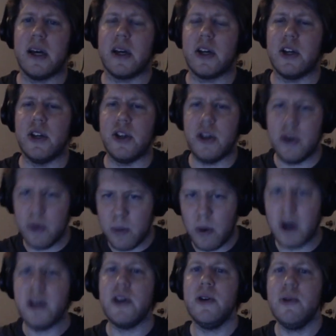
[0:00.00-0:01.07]
you
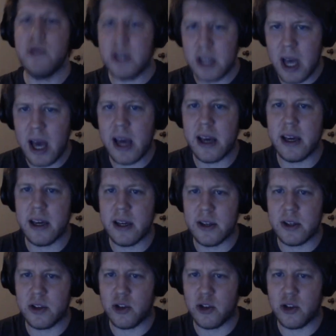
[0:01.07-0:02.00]
what you say is